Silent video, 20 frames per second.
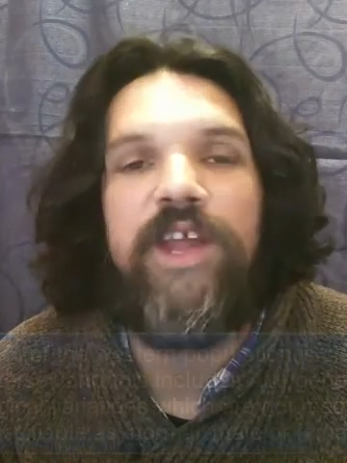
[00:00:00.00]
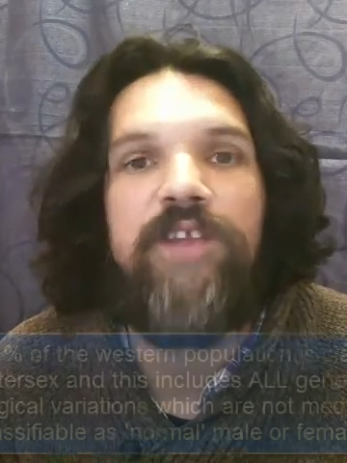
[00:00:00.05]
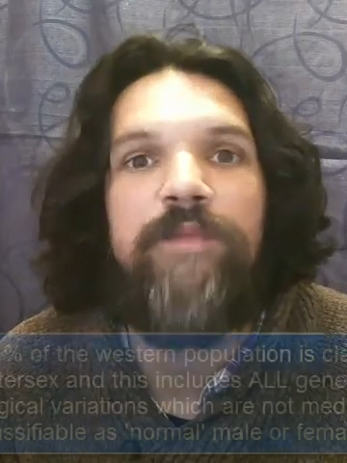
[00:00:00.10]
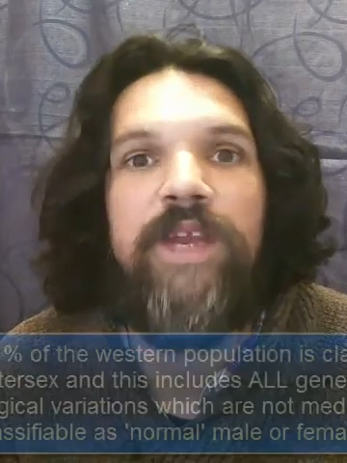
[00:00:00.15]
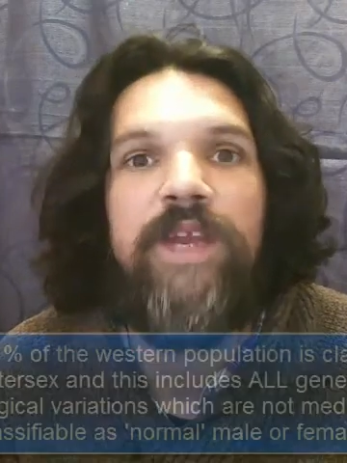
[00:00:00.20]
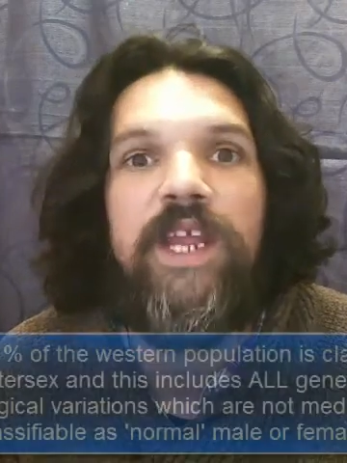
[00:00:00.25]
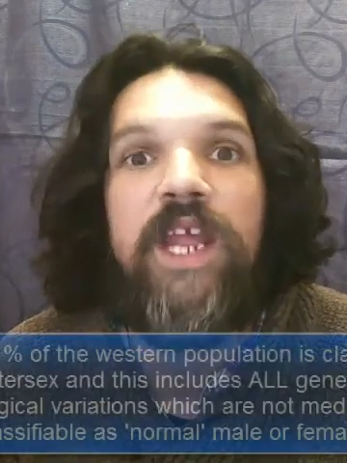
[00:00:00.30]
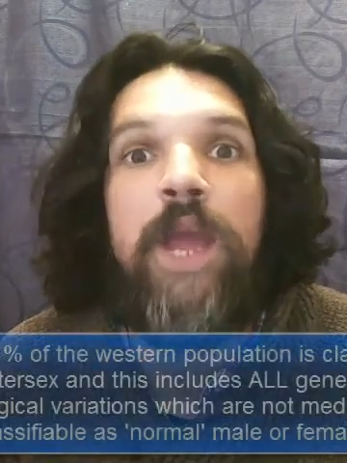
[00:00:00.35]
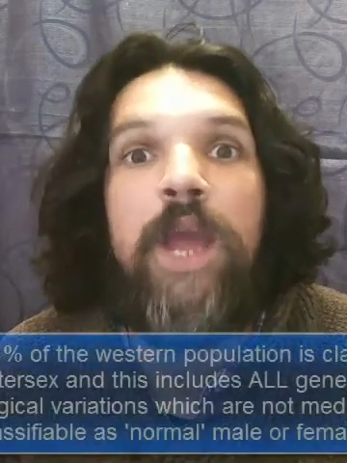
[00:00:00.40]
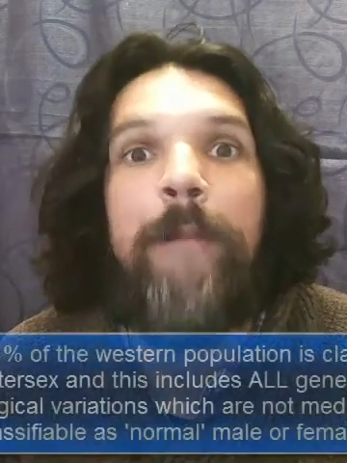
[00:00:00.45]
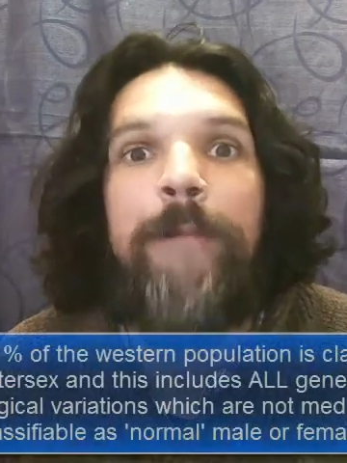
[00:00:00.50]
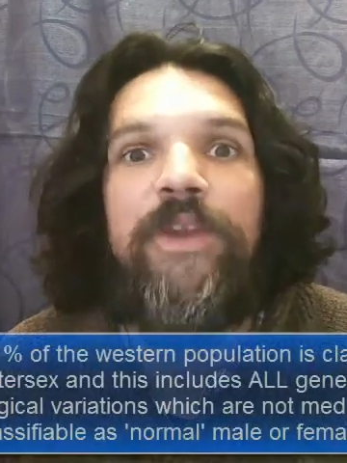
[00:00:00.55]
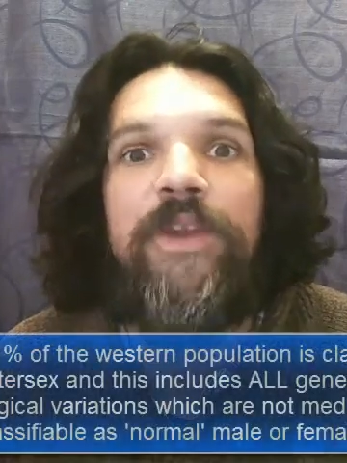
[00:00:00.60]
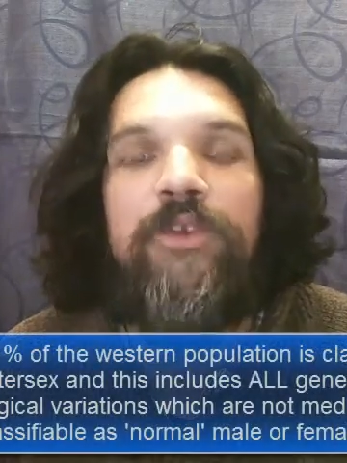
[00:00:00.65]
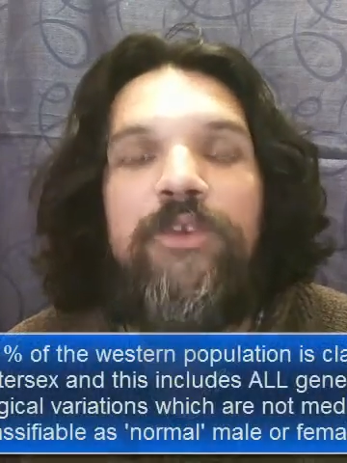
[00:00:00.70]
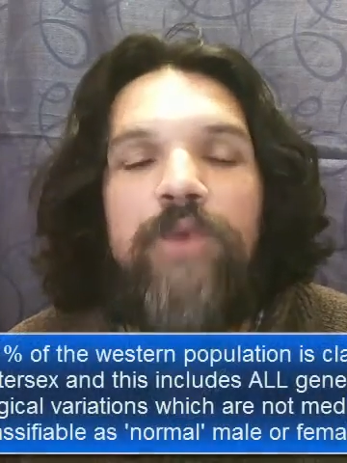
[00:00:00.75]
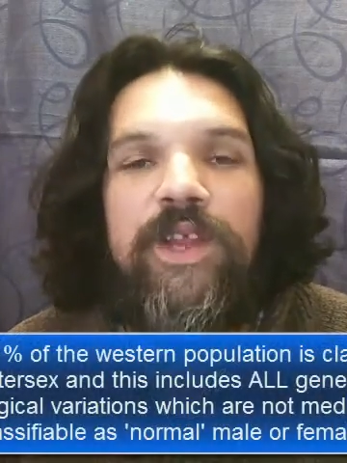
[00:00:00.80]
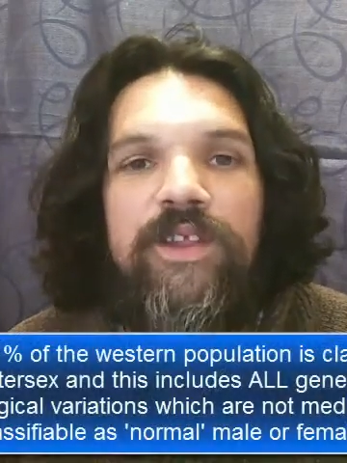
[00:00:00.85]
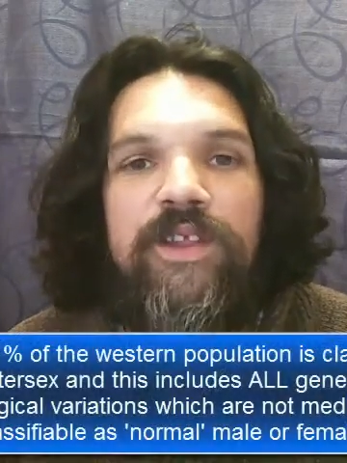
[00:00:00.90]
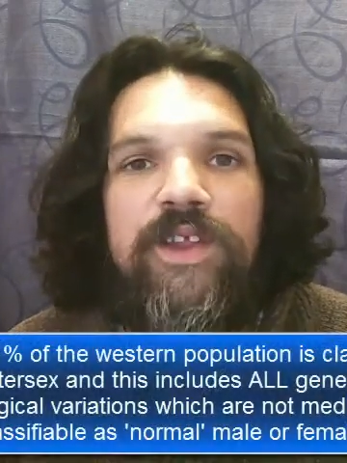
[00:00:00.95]
meaning
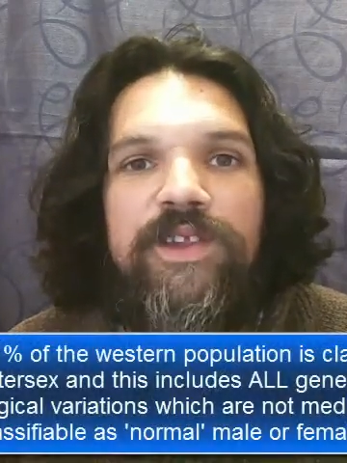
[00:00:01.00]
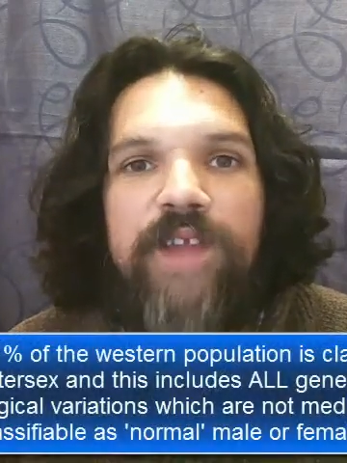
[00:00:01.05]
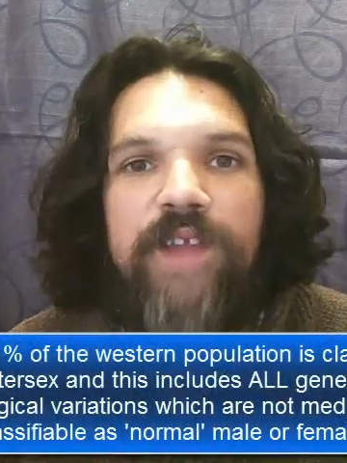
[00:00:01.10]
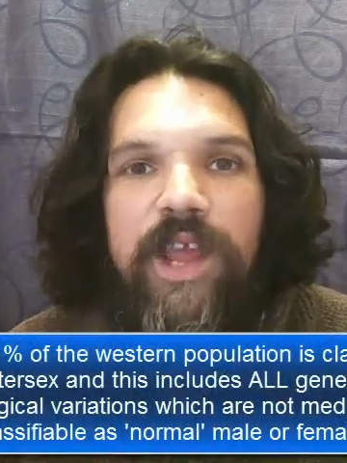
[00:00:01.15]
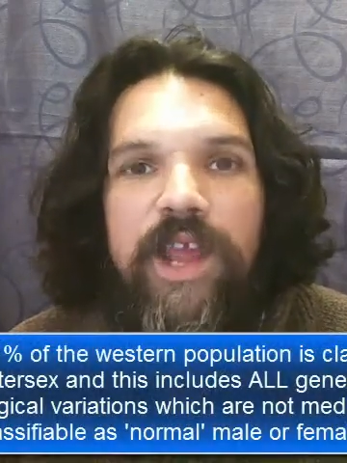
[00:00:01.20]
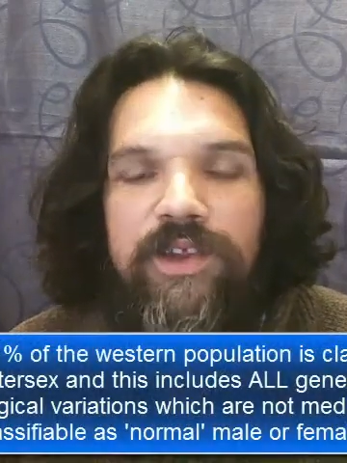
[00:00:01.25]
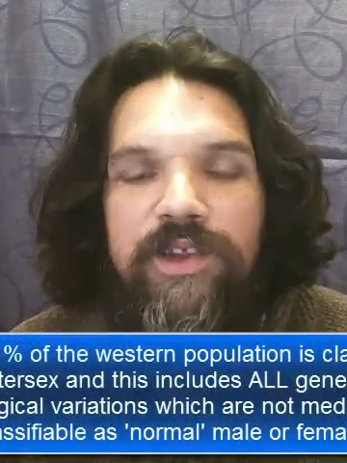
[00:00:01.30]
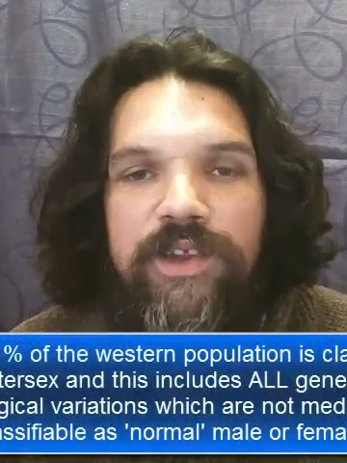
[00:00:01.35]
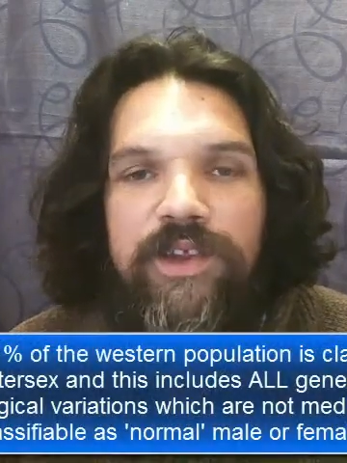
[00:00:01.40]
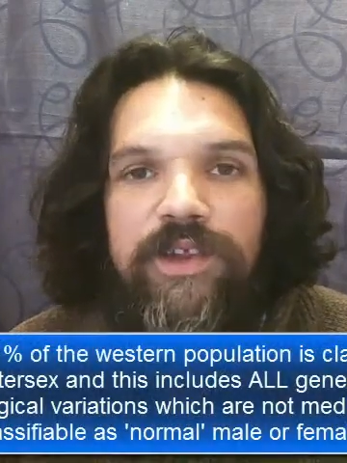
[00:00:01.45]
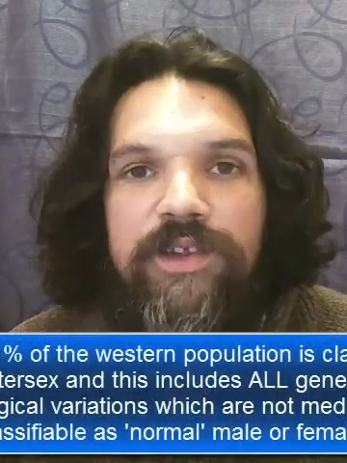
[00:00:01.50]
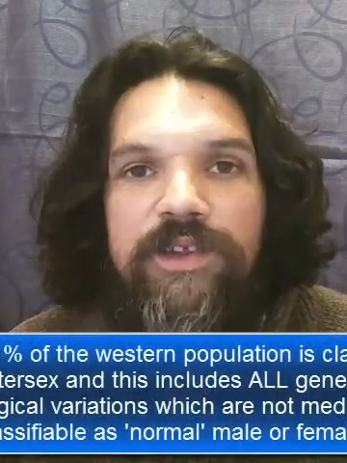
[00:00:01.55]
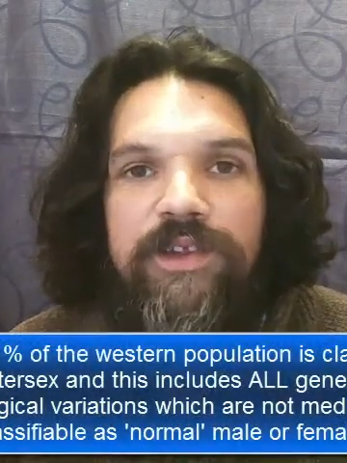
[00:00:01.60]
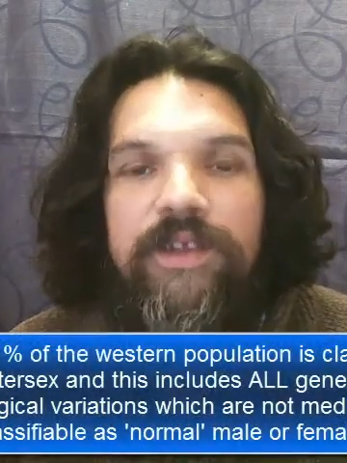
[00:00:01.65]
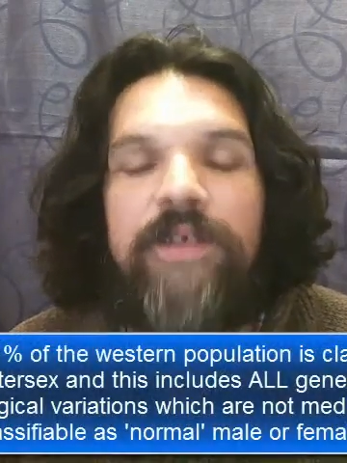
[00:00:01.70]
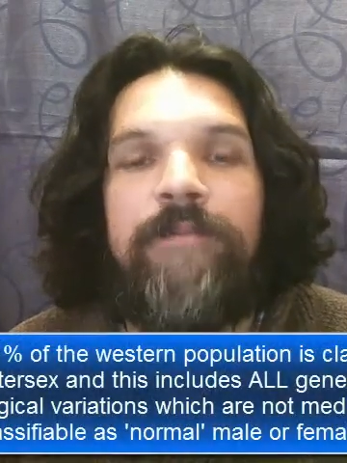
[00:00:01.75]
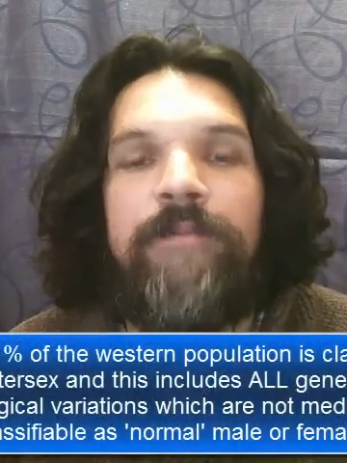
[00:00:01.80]
between the sexes.